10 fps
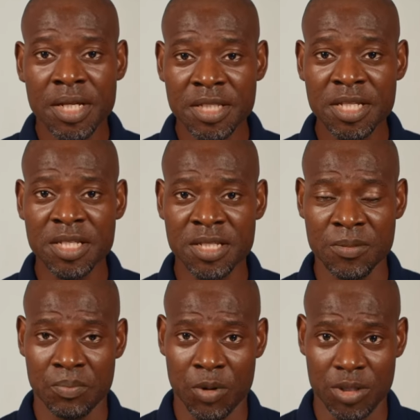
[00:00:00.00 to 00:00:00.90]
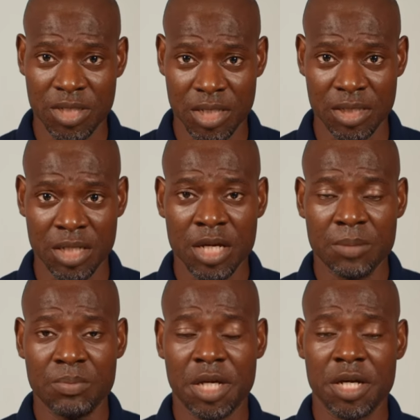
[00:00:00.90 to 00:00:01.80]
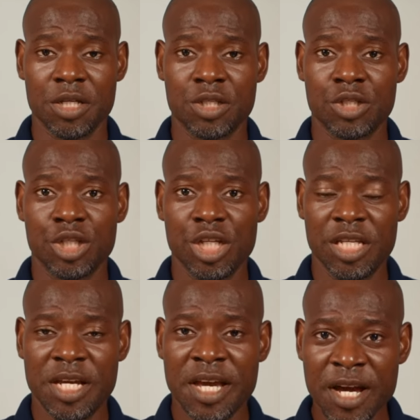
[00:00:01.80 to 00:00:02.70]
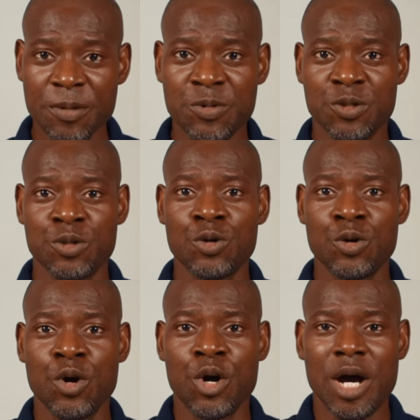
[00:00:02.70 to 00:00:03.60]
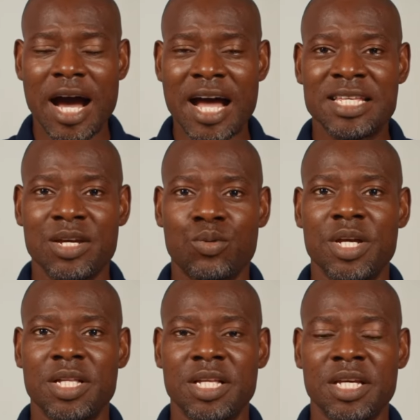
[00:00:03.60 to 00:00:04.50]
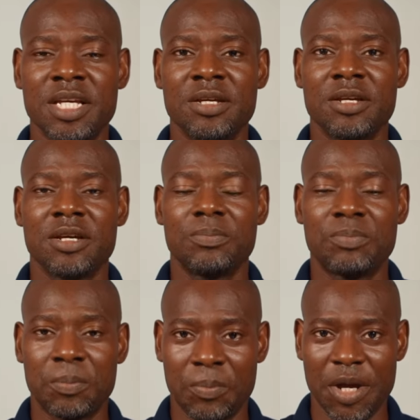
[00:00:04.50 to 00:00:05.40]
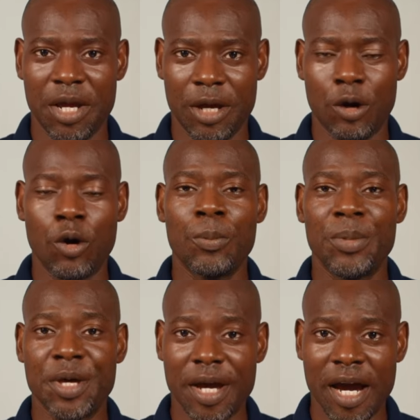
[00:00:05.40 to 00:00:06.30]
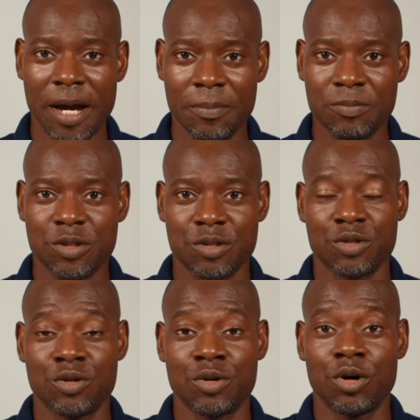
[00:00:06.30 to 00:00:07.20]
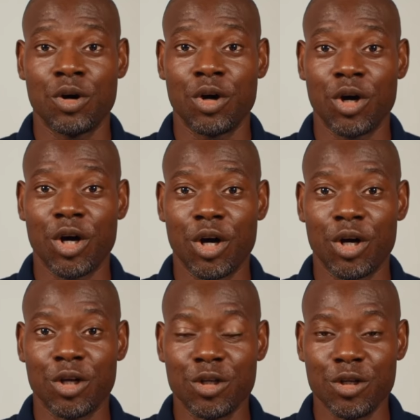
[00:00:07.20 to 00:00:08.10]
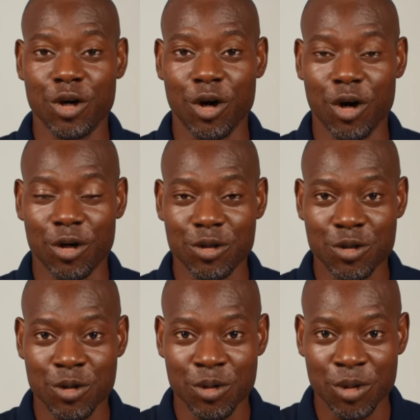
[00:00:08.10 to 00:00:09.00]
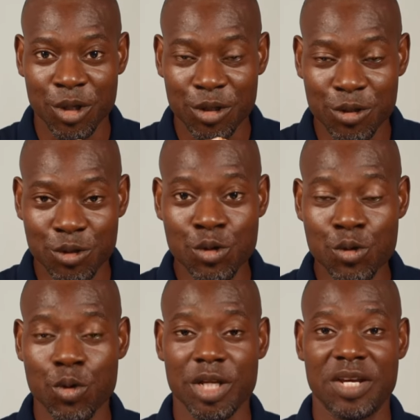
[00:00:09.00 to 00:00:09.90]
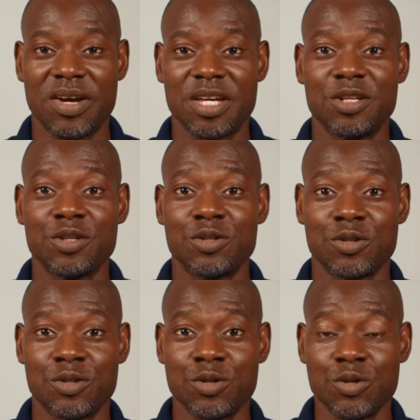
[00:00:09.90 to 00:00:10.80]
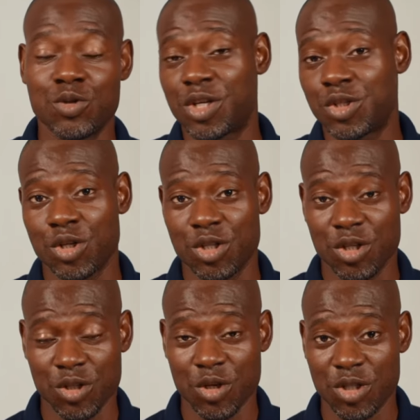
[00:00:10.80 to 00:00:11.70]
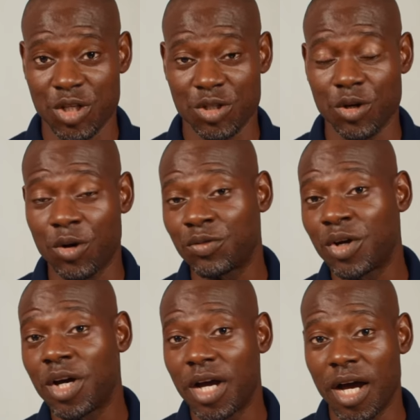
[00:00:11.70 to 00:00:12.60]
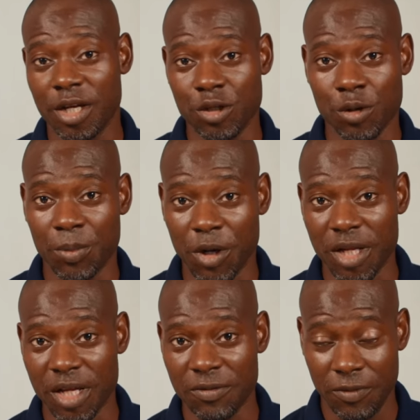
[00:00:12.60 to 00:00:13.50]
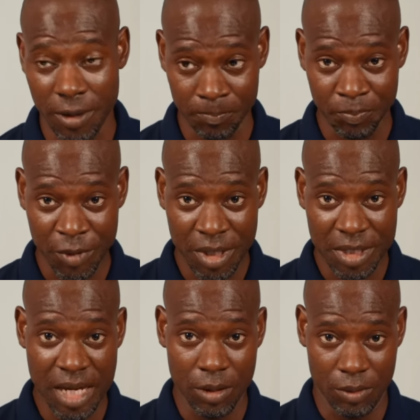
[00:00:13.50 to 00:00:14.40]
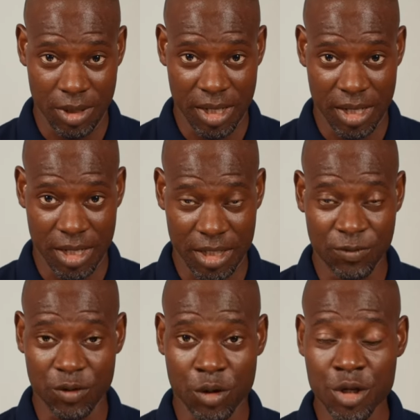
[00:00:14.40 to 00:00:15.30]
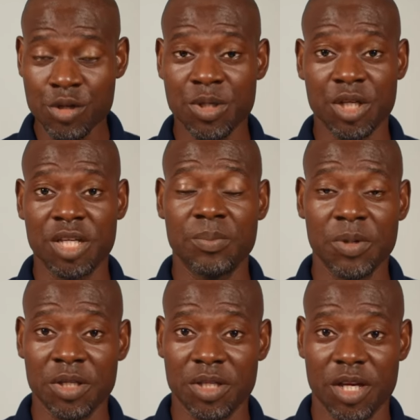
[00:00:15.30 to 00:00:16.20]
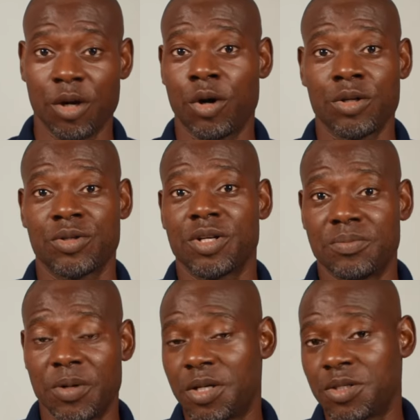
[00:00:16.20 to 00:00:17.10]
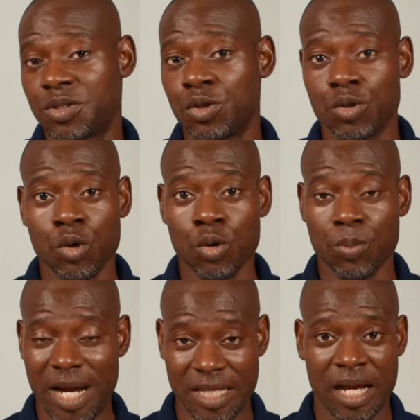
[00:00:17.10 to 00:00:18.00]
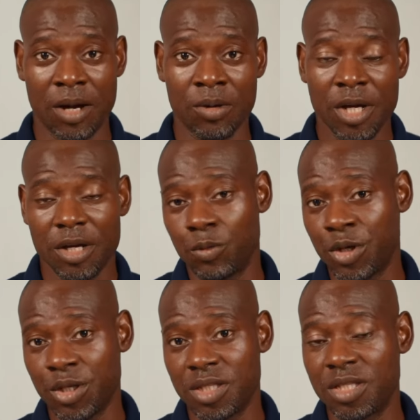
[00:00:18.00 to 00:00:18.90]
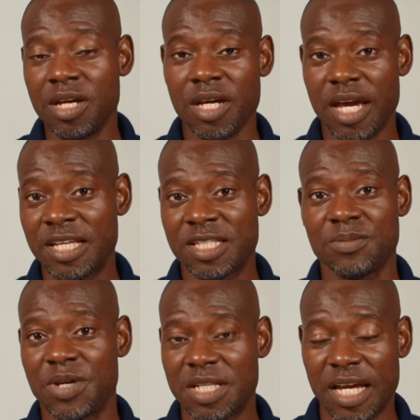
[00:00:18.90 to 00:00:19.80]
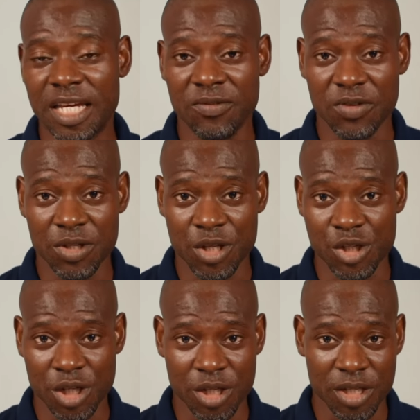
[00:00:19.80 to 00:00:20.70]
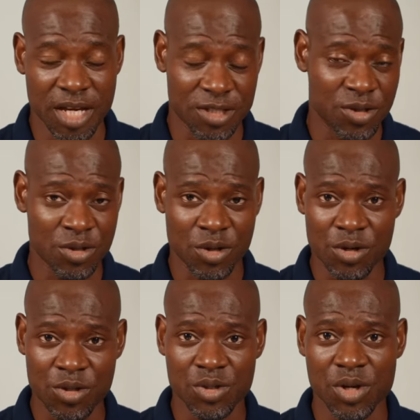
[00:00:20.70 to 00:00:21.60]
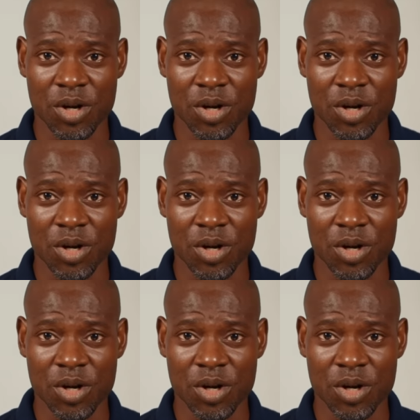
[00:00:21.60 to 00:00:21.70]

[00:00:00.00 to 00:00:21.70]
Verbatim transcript: This is important because it helps you adequately prepare or be armed to to do whatever you need to do to ensure the success of uh, your broiler farm. Now, uh, if you're going to be keeping a hundred birds, you know by now with the estimate I gave initially that it's going to cost you